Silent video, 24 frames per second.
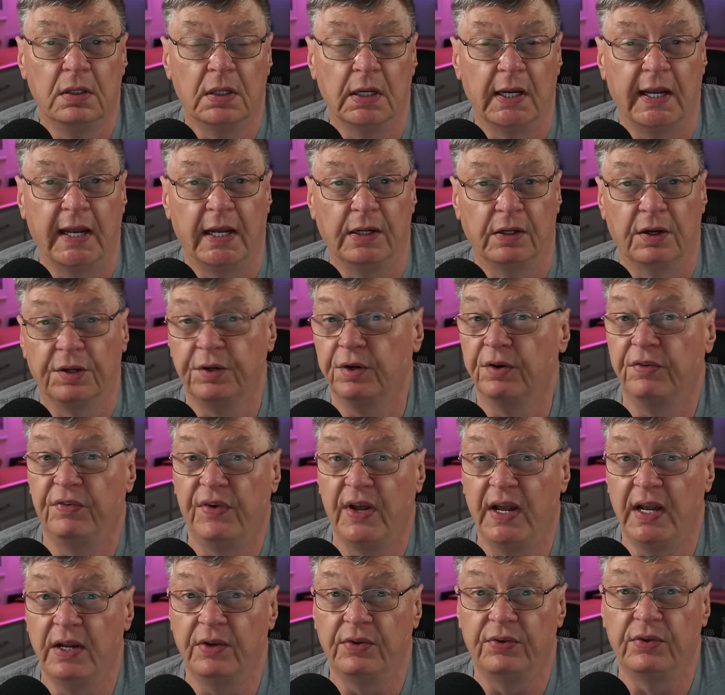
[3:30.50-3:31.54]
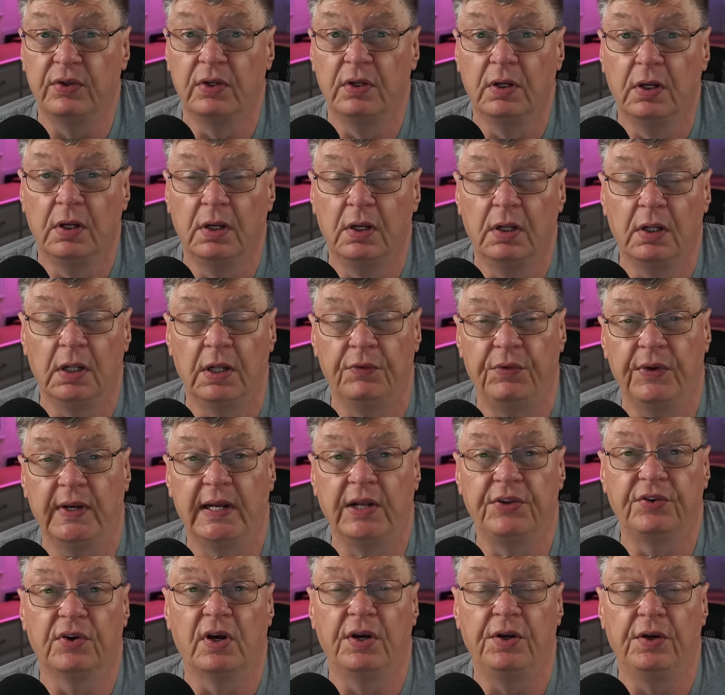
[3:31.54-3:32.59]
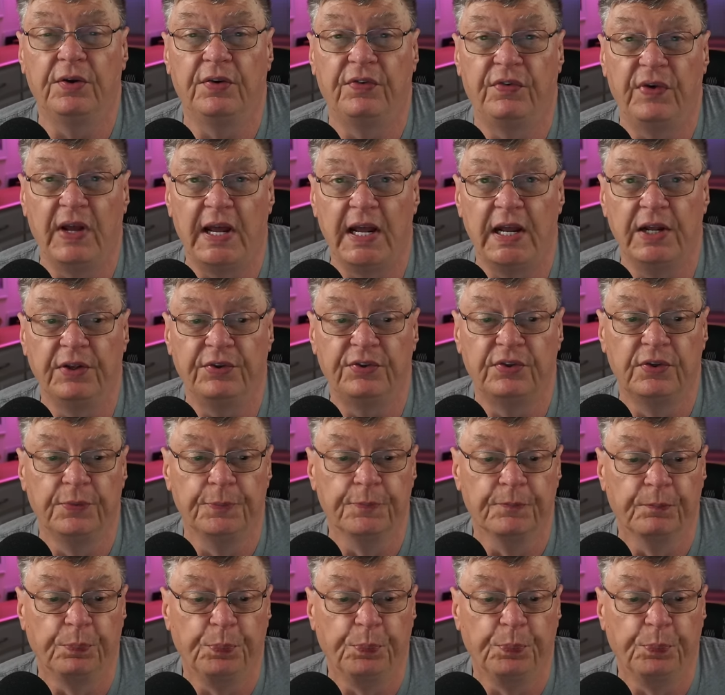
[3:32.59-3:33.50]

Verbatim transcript: and on your face. If it gets on your face